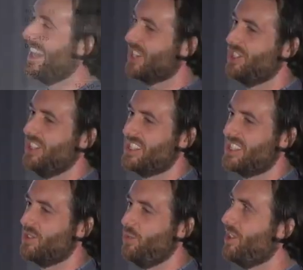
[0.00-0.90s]
actually, this
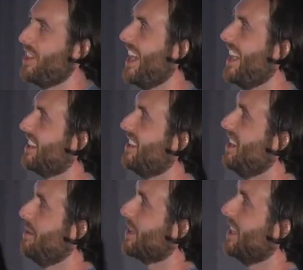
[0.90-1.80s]
is a weird hack,
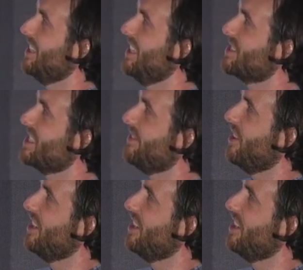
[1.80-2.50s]
but I leave stuff